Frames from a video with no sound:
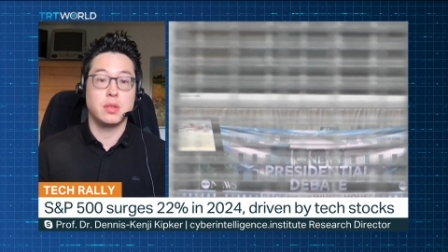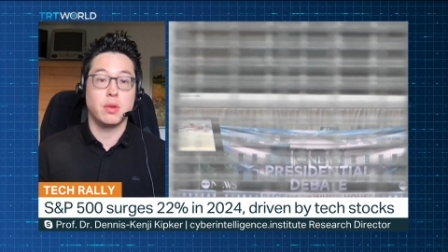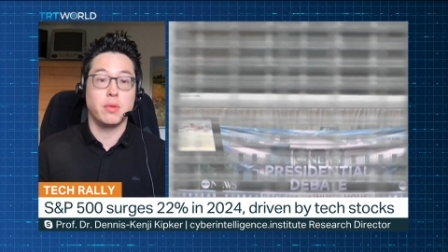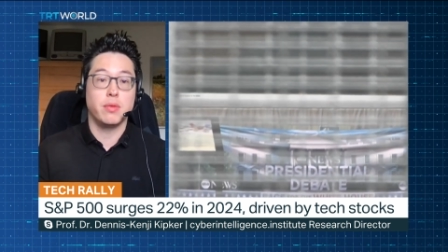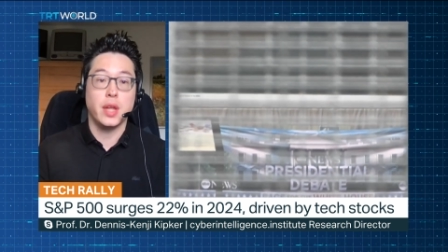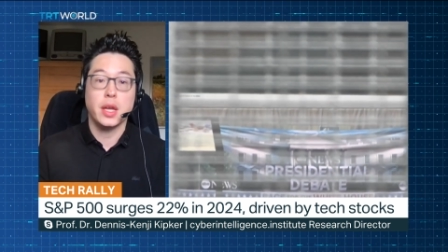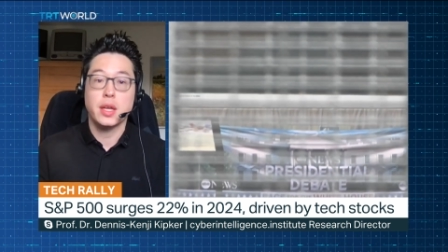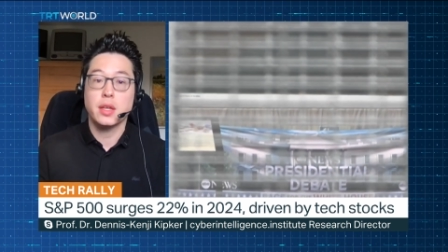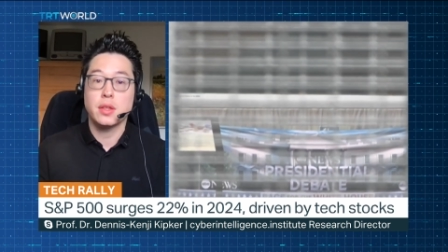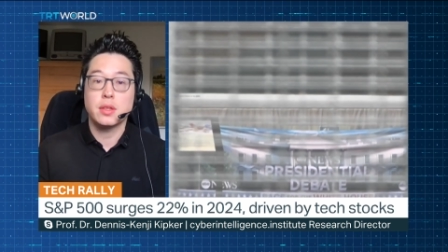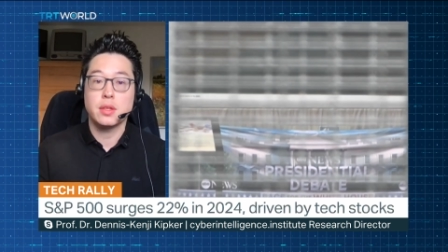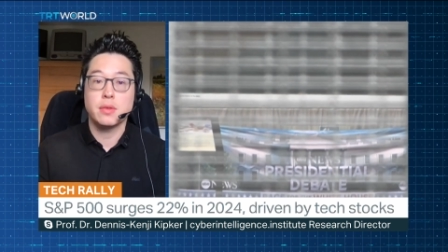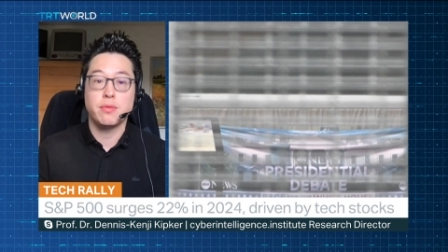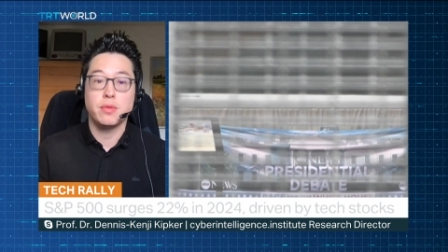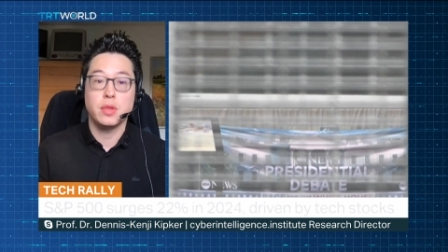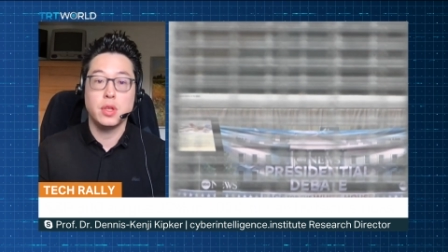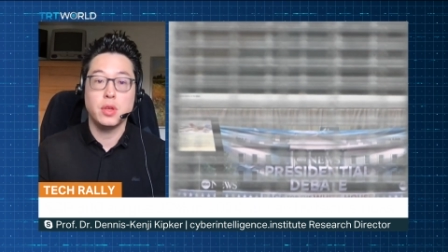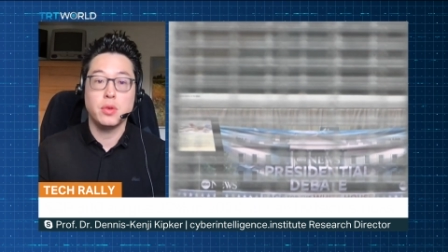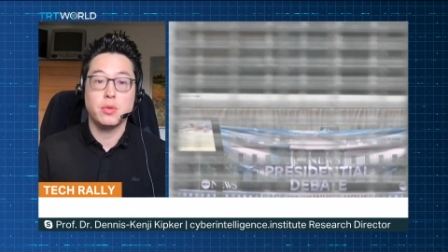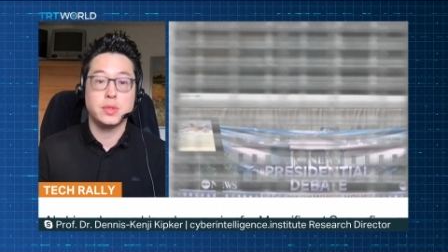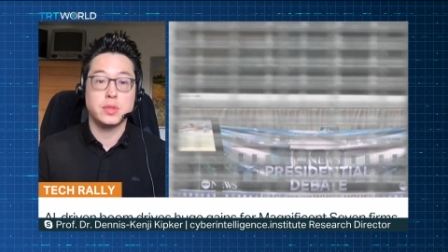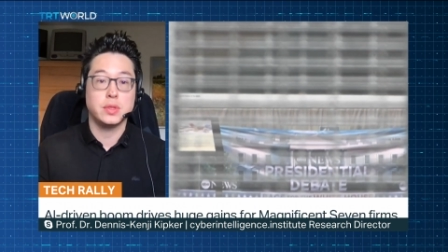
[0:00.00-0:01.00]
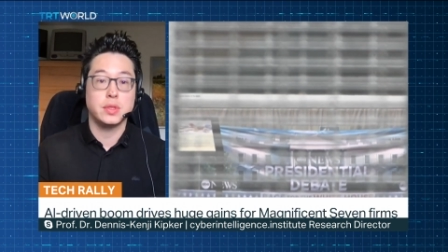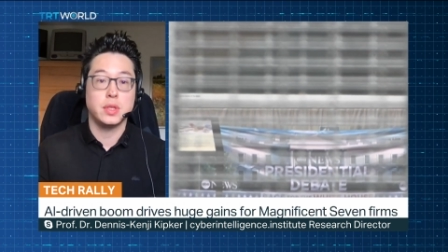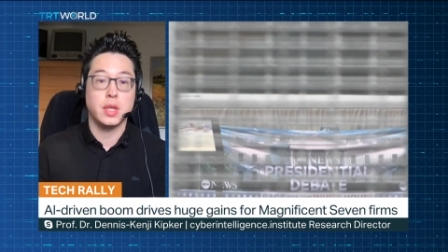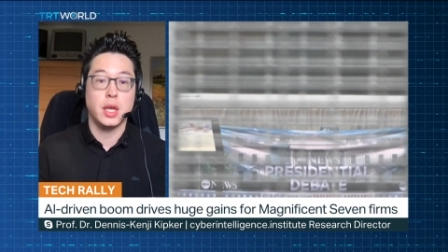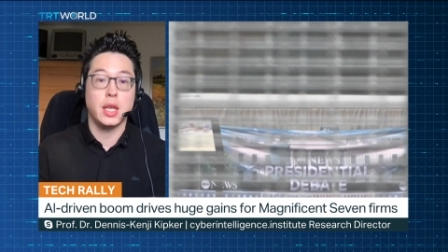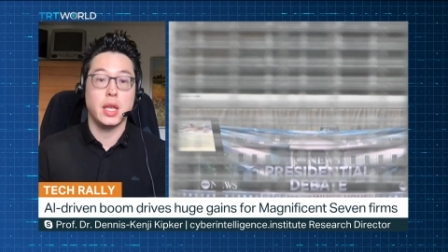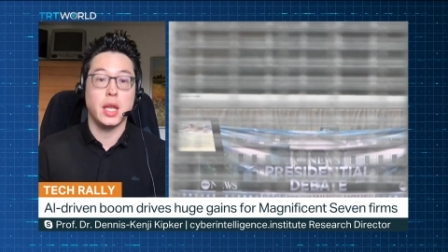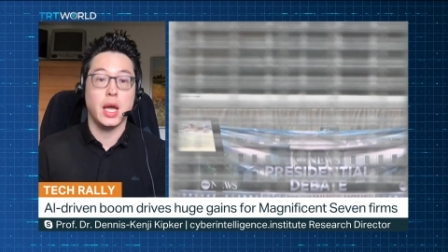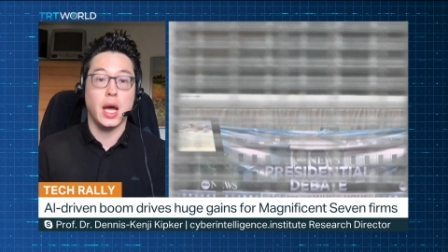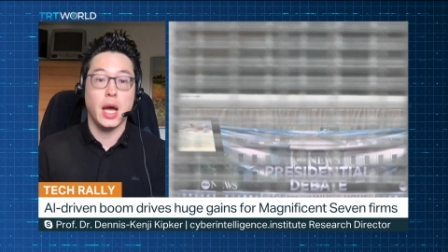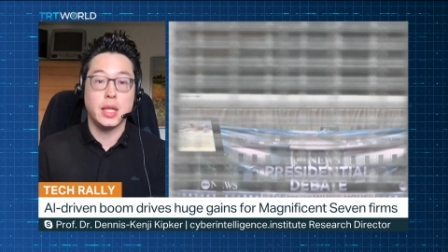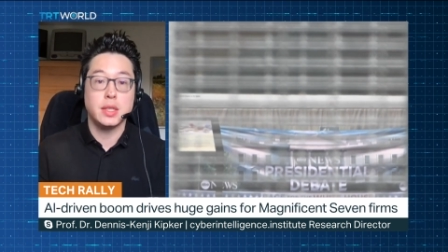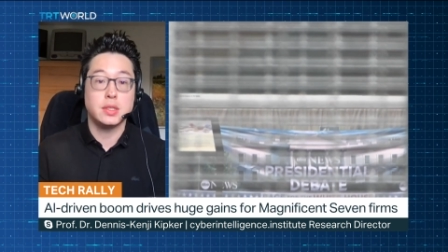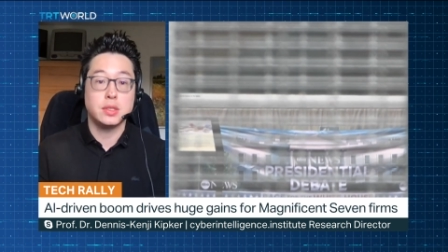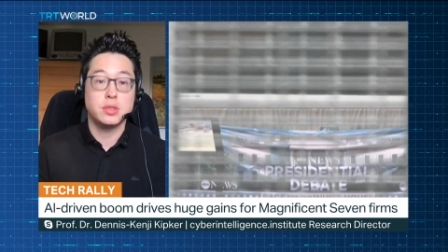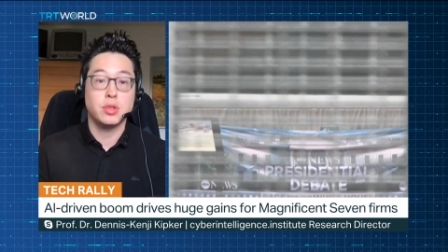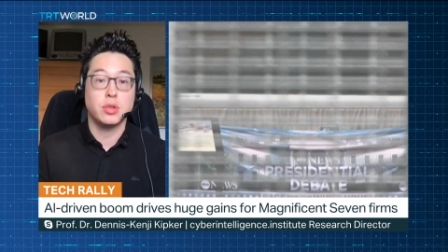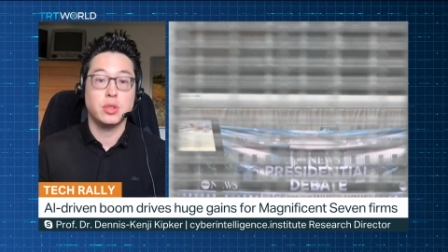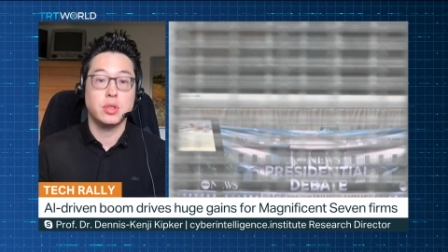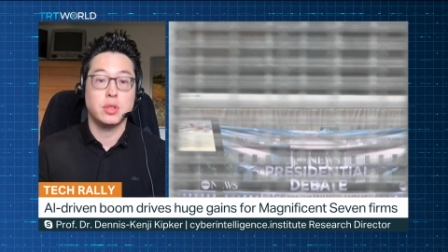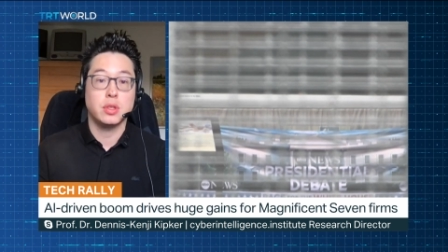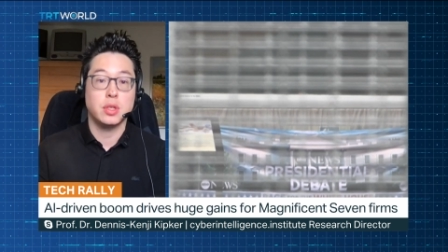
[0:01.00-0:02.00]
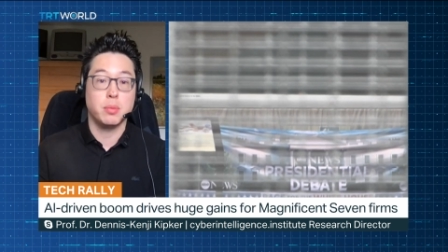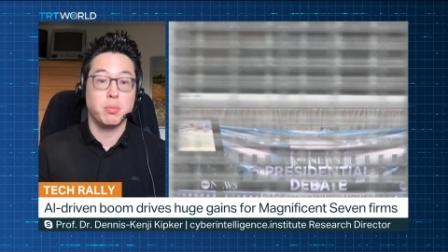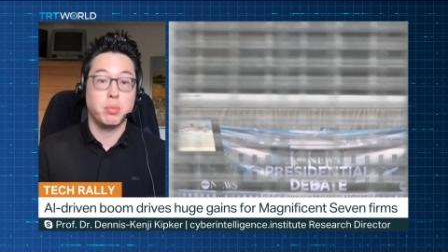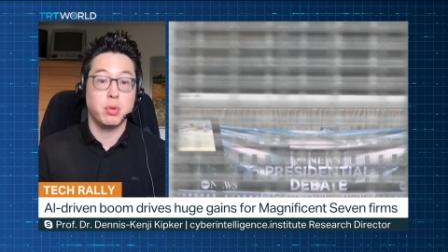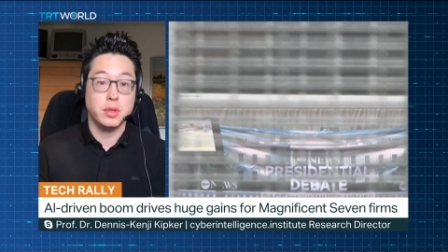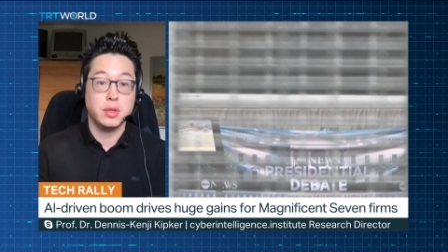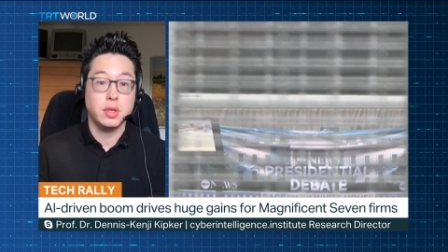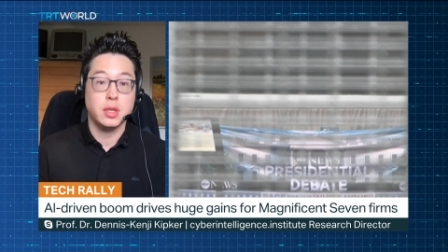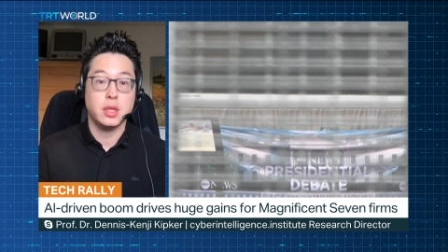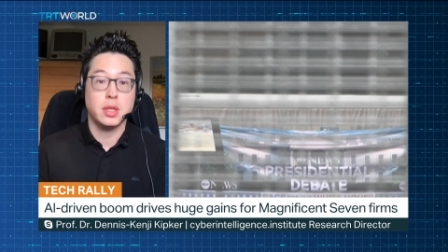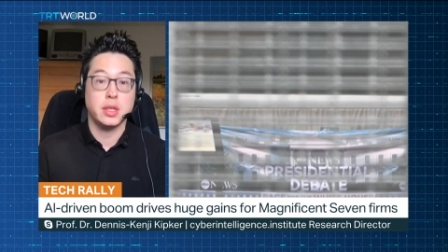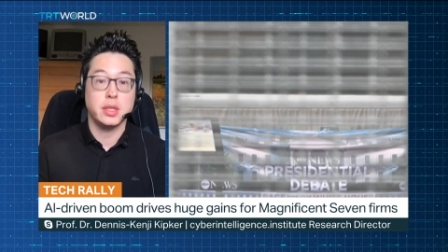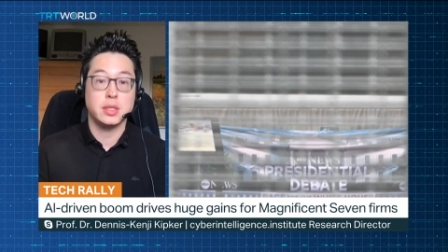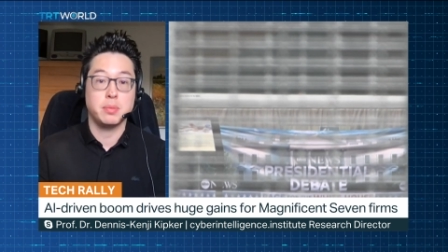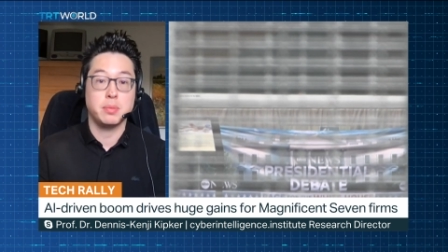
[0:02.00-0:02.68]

So negative news and uncertainty, politically